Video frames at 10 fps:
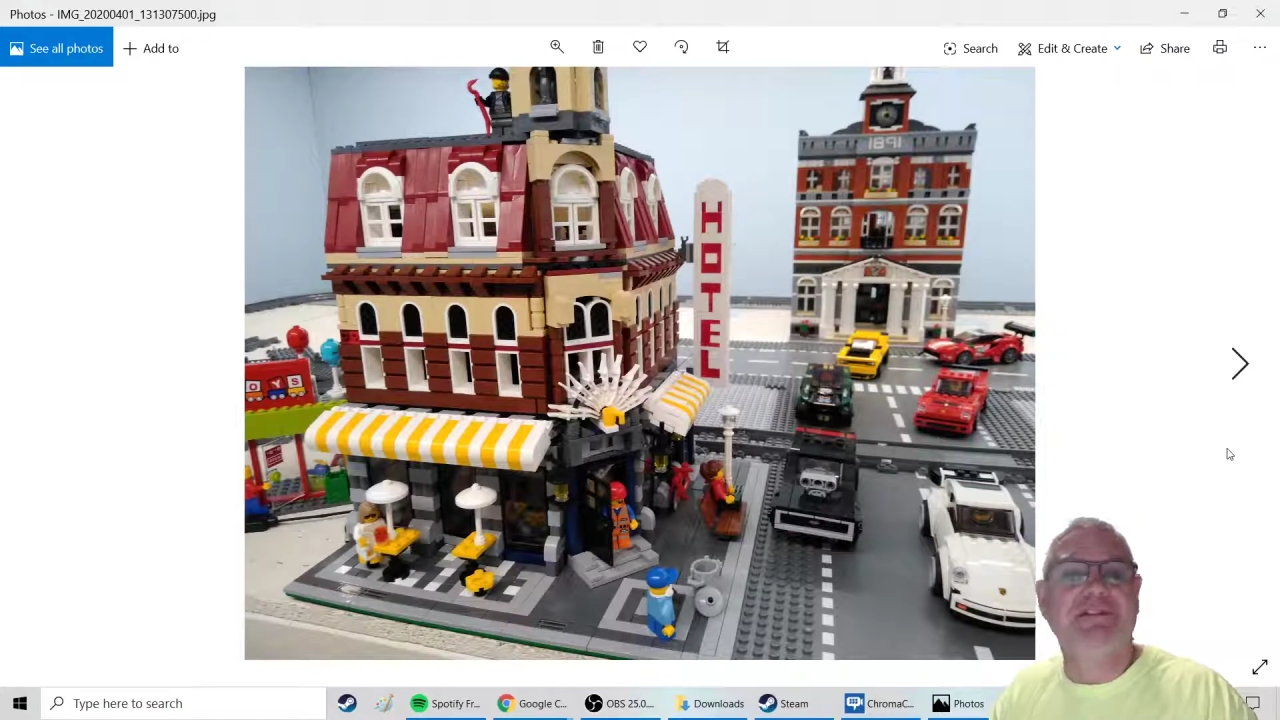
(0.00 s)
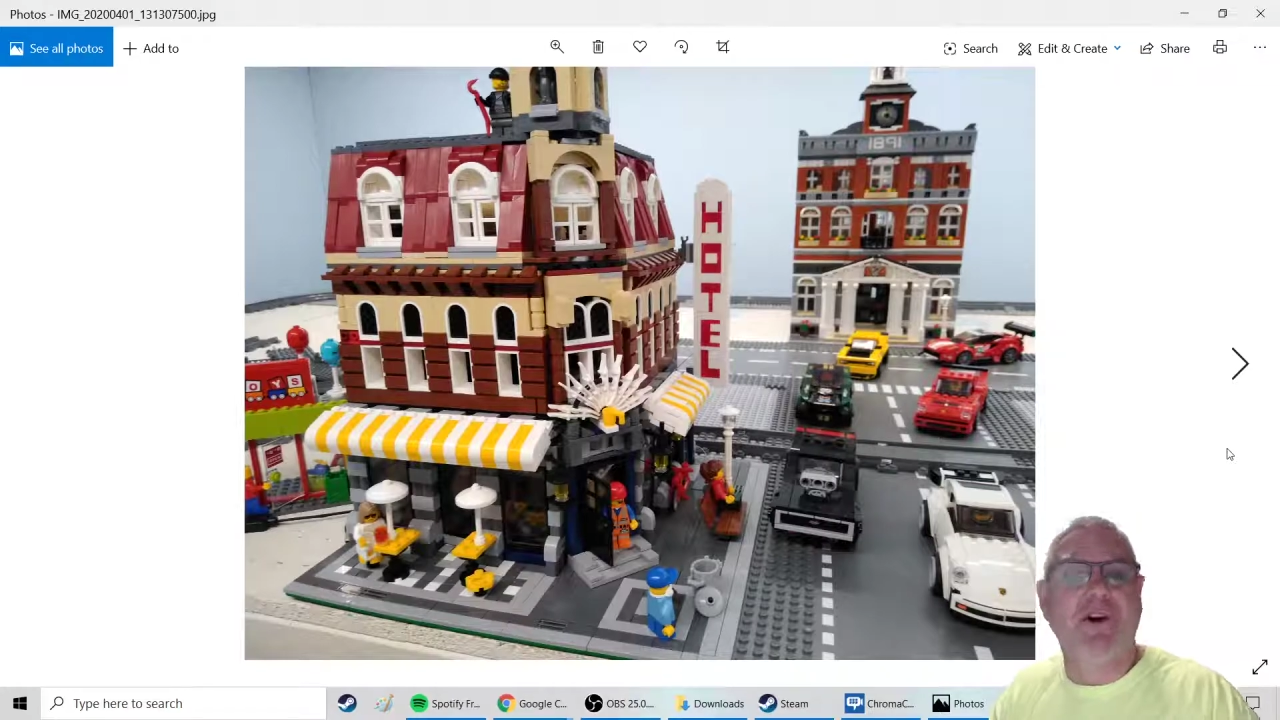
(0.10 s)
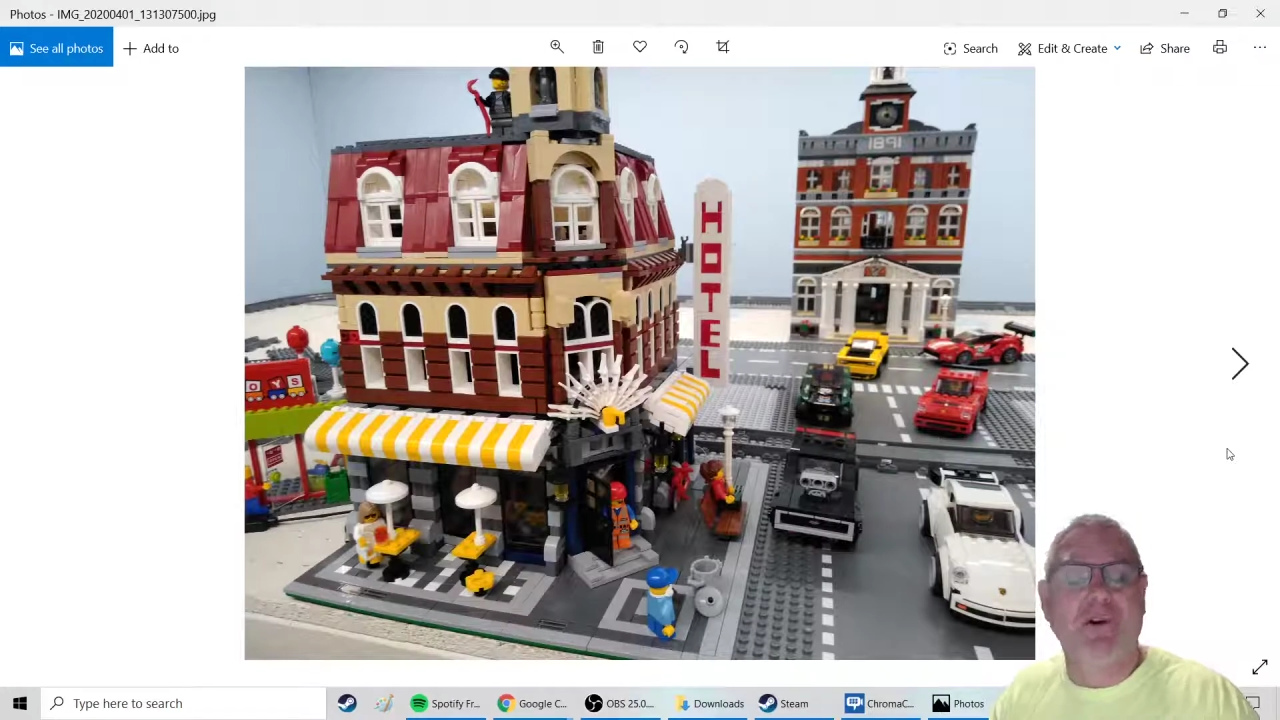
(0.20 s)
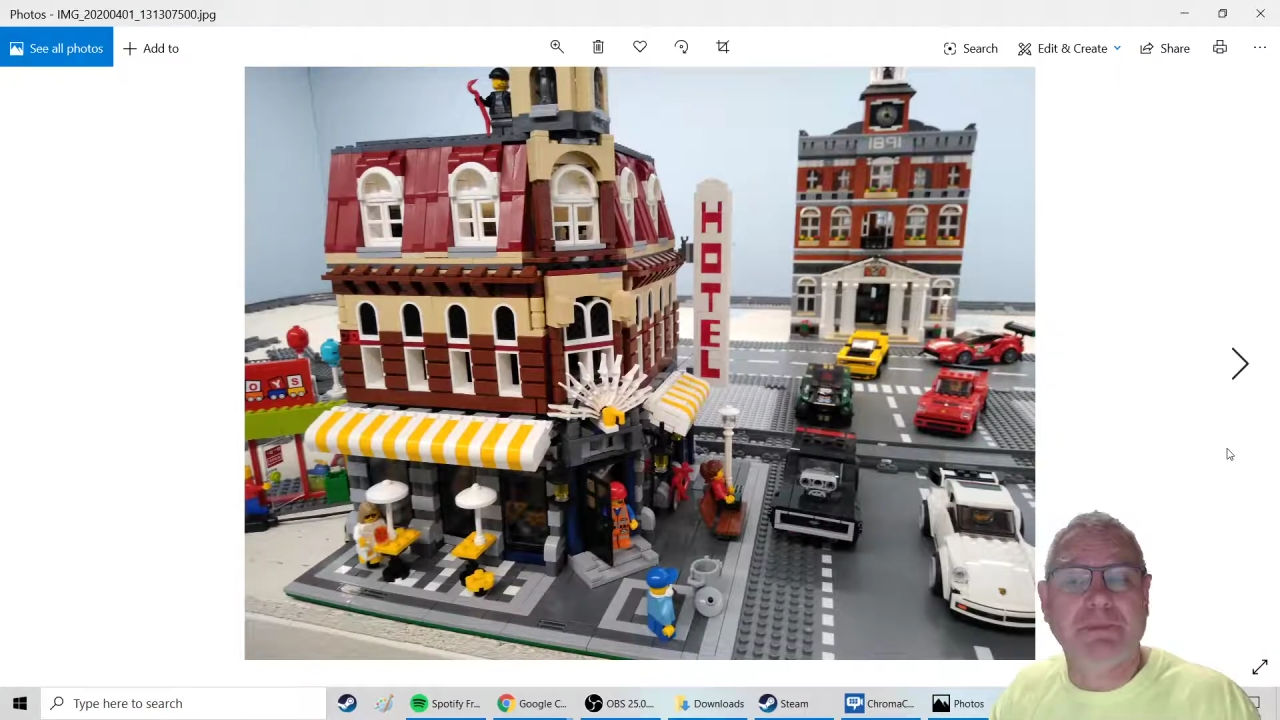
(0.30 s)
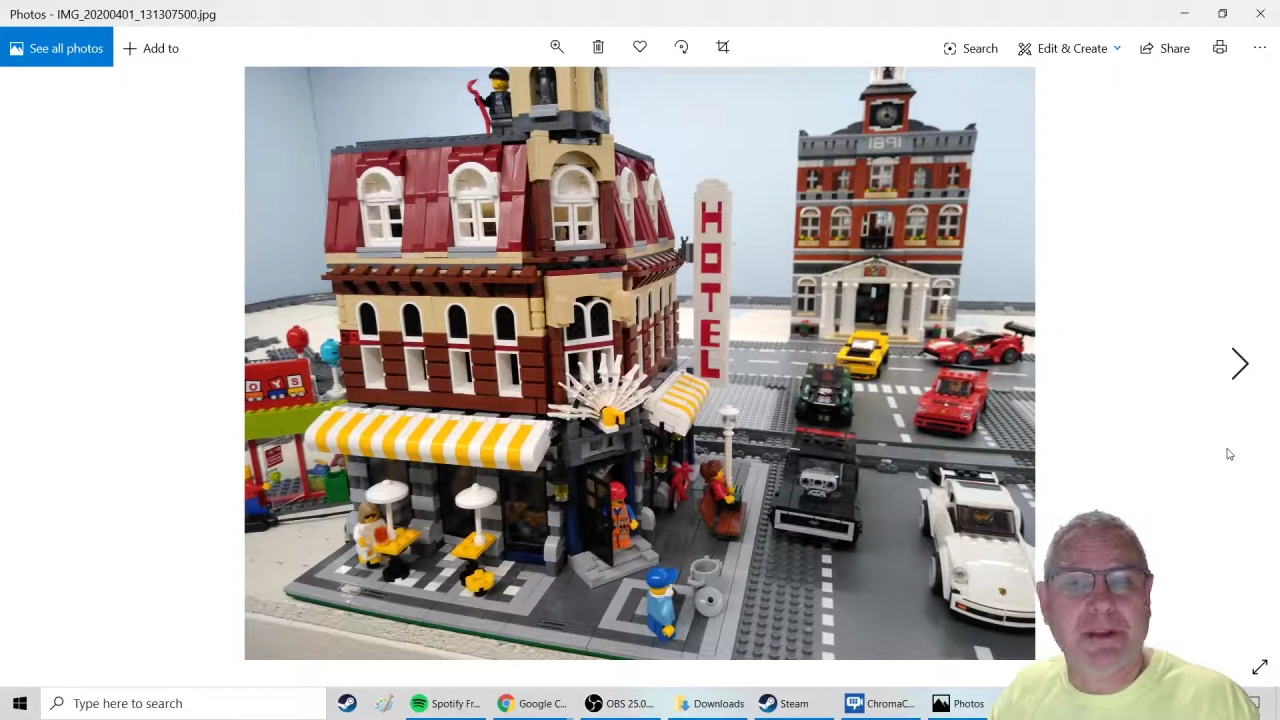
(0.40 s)

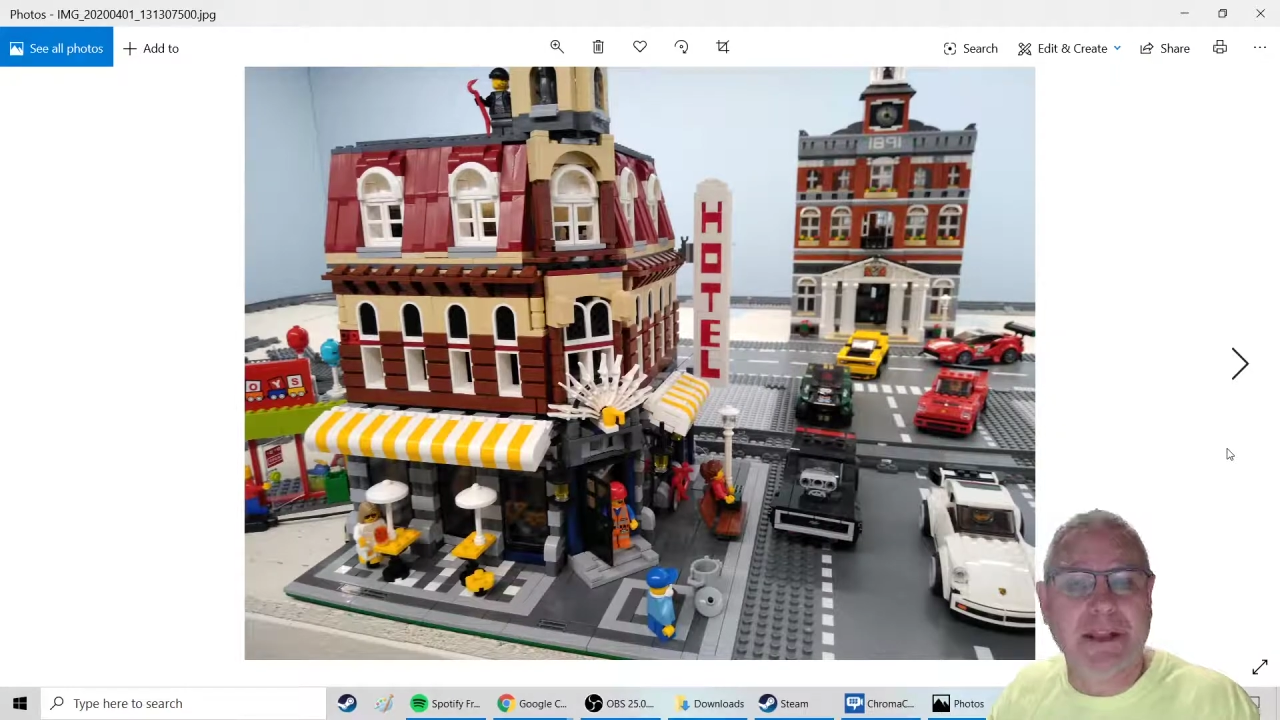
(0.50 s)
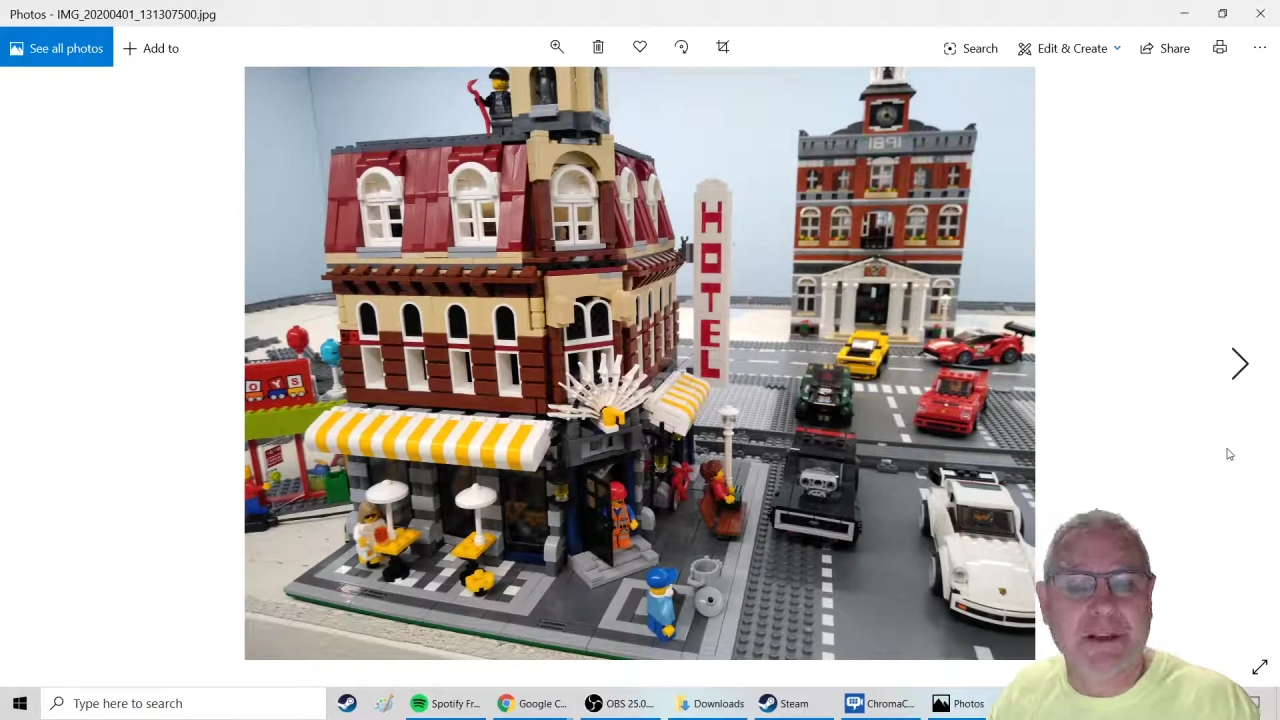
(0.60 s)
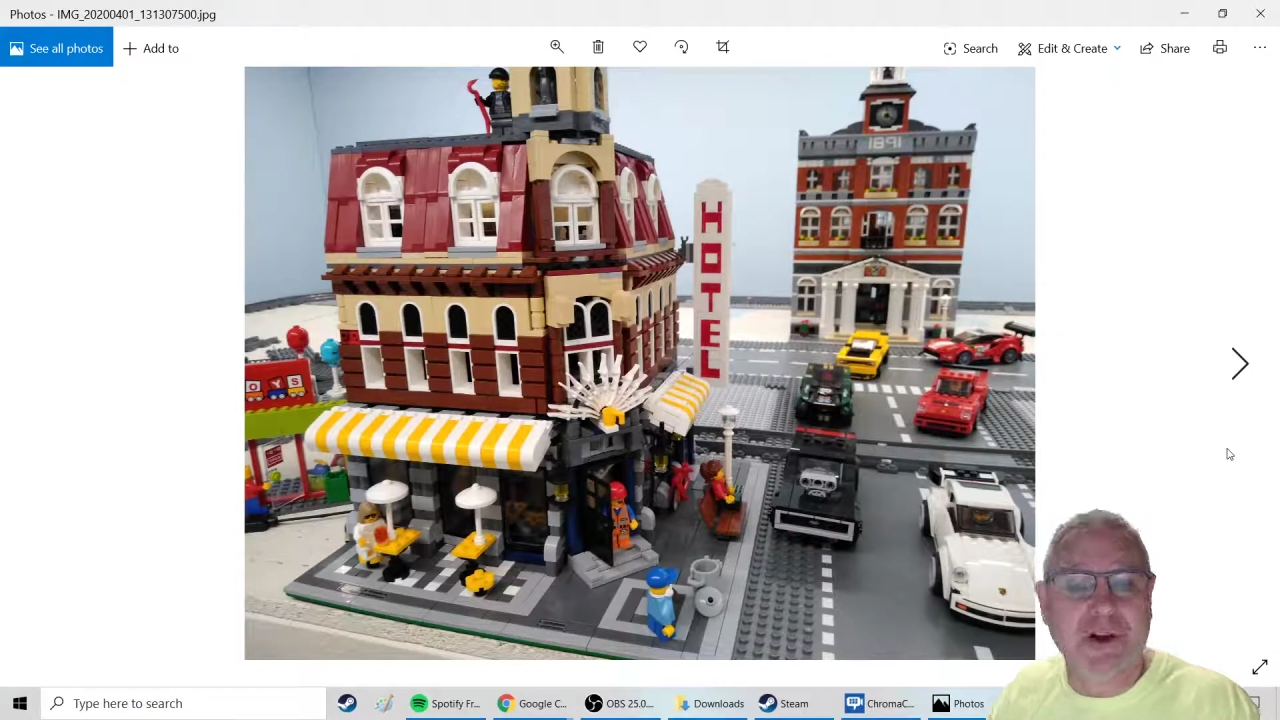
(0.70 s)
So you